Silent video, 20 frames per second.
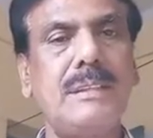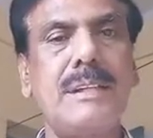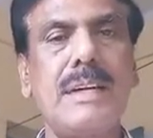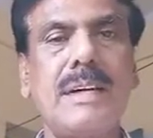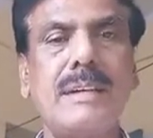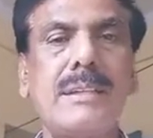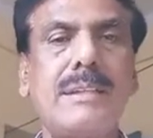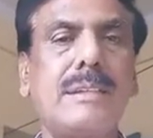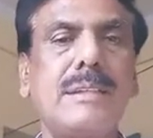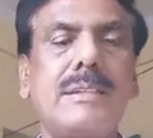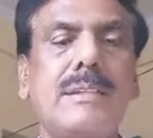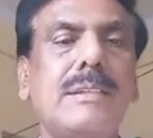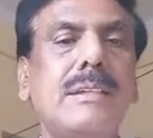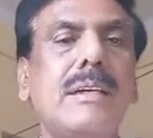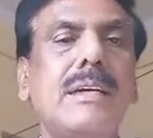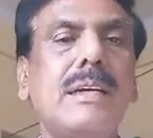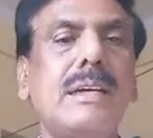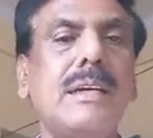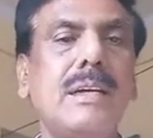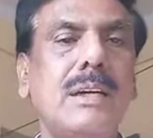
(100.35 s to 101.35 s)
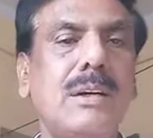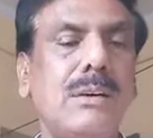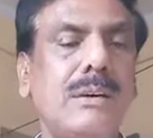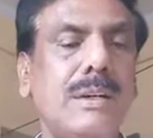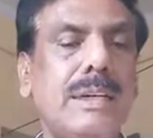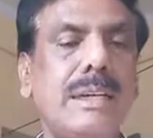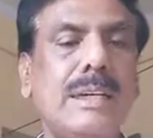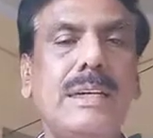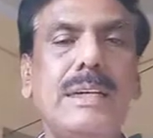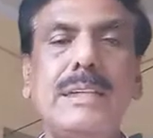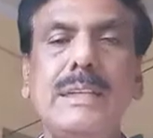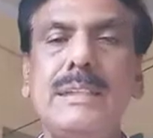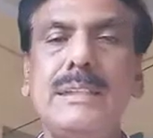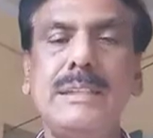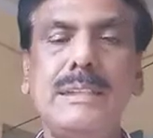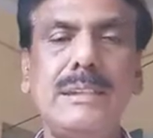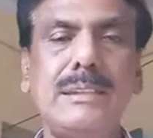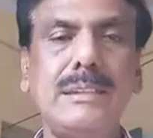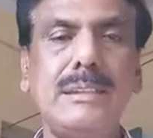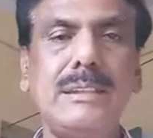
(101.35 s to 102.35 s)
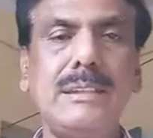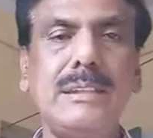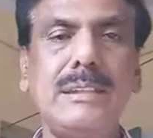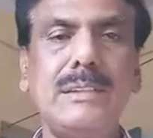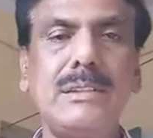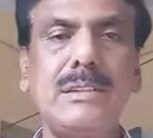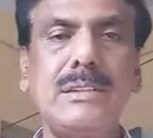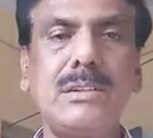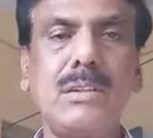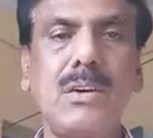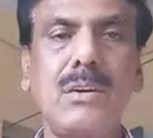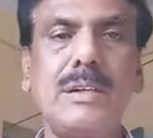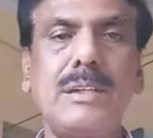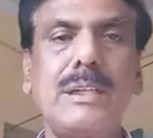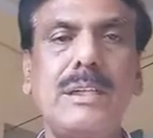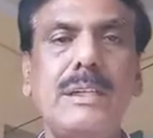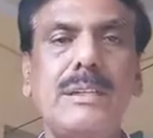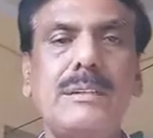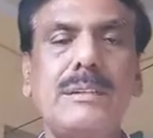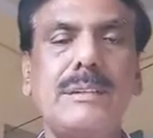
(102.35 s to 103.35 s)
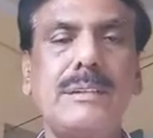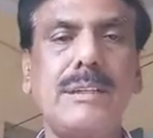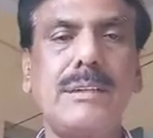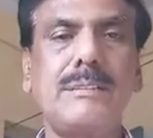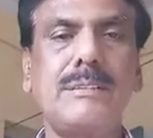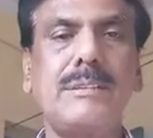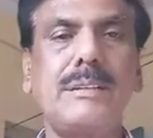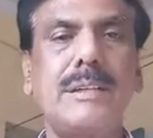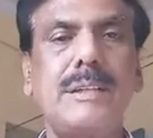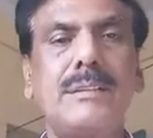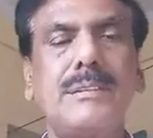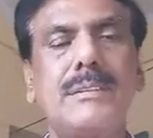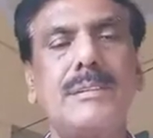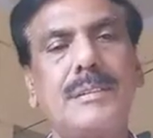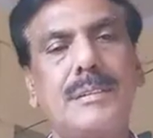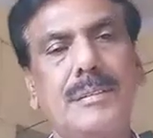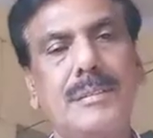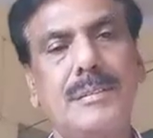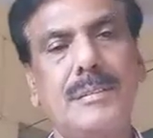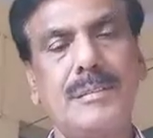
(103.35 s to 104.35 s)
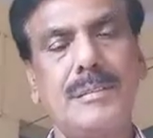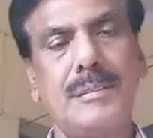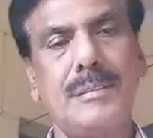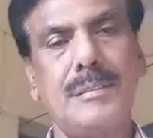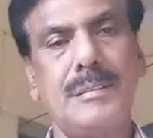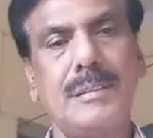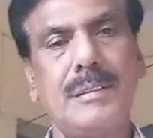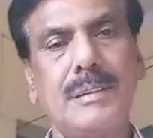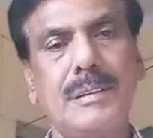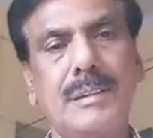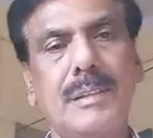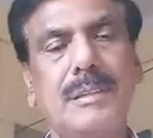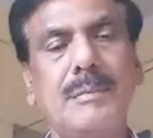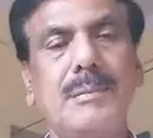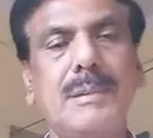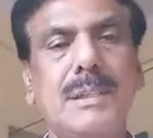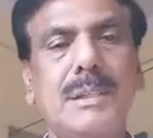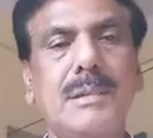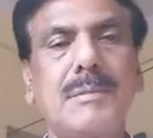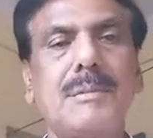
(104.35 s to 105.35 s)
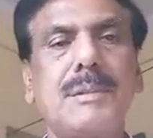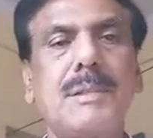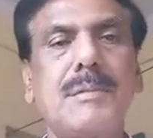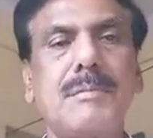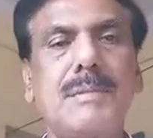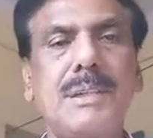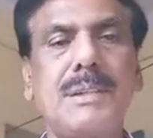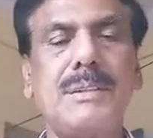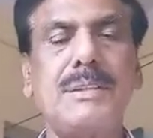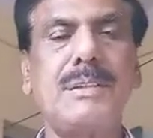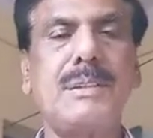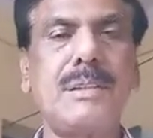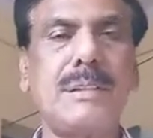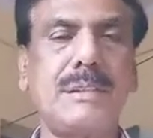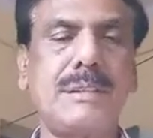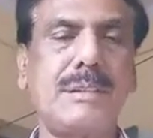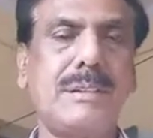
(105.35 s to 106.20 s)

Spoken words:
That doesn't, okay, this is not a substance. It becomes a mixture,